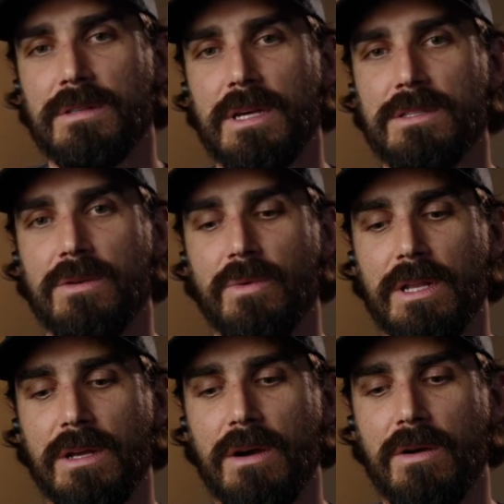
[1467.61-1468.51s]
That's the way
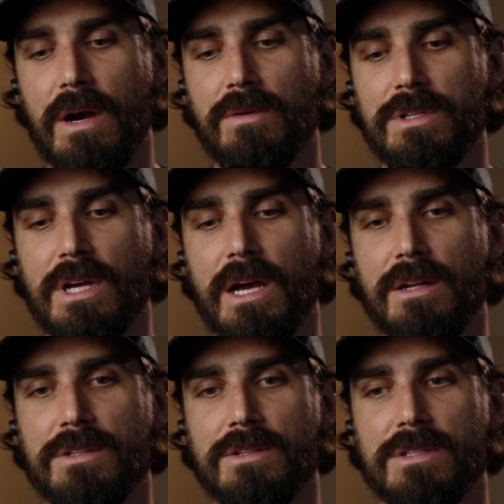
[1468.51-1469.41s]
to go. I would
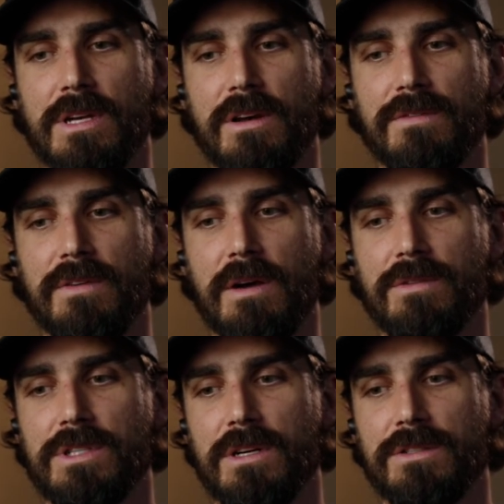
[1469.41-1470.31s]
challenge yourself
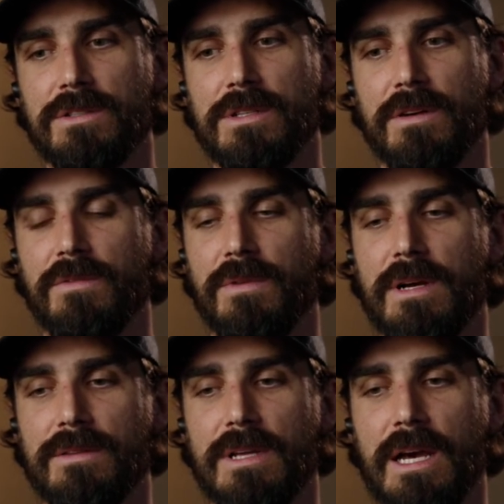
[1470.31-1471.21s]

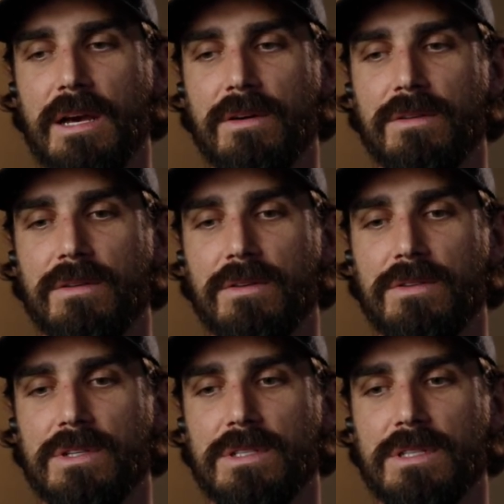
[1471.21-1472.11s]
around town or
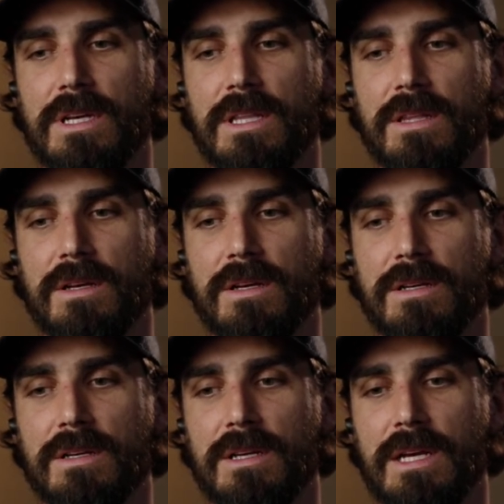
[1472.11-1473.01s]
just in
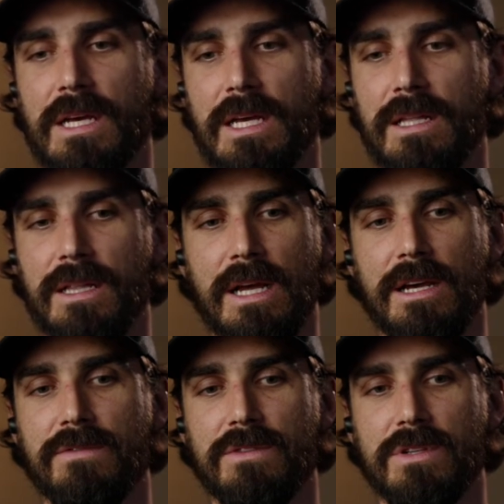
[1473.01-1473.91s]

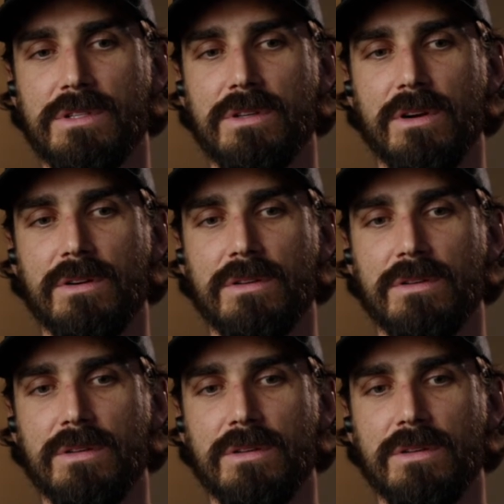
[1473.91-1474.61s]
life to start,